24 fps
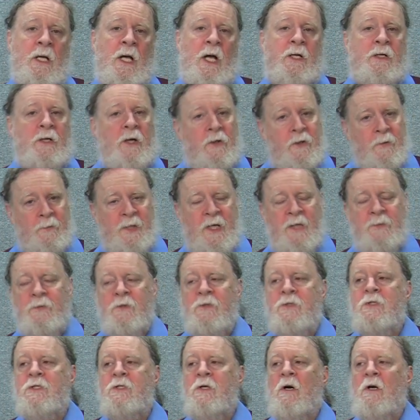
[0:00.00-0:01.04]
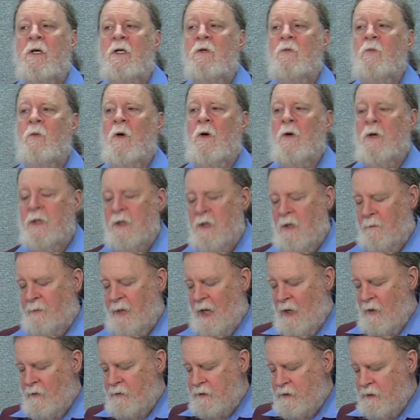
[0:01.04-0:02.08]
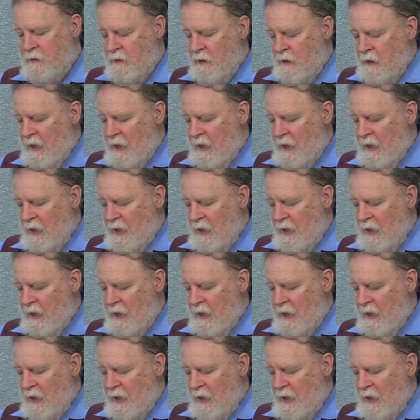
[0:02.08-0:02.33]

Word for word: and other people started worrying about